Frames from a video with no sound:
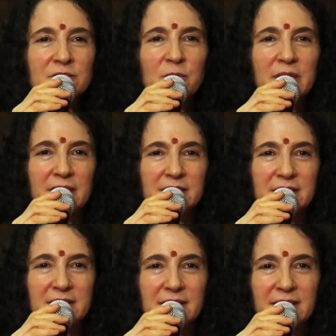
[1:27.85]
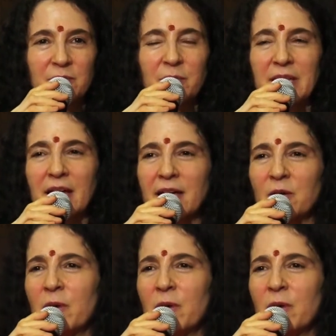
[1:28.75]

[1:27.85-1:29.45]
to eat that we like,